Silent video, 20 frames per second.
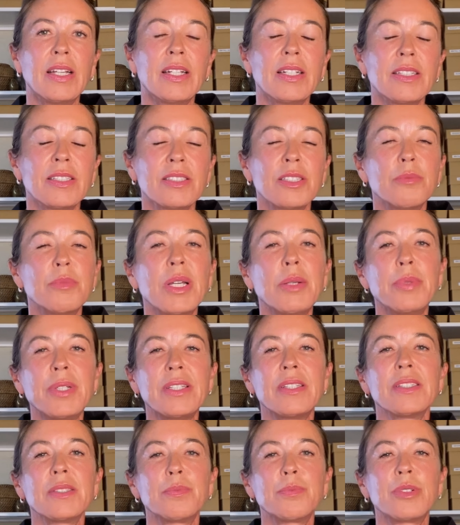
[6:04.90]
So maybe
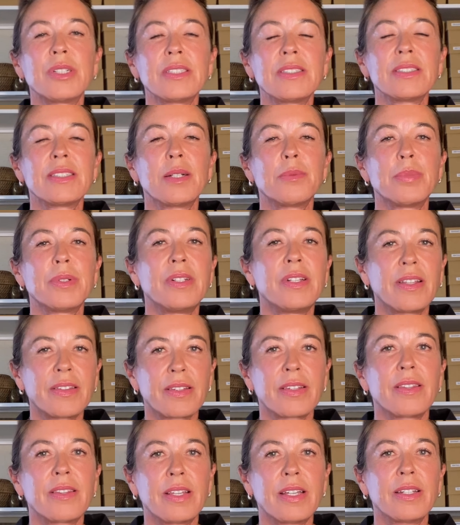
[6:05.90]
this brings up another
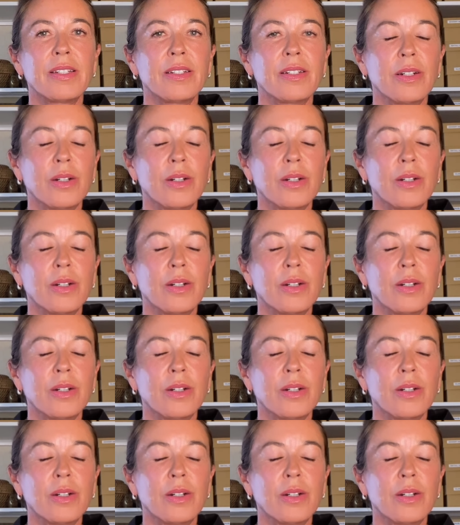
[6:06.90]
thing,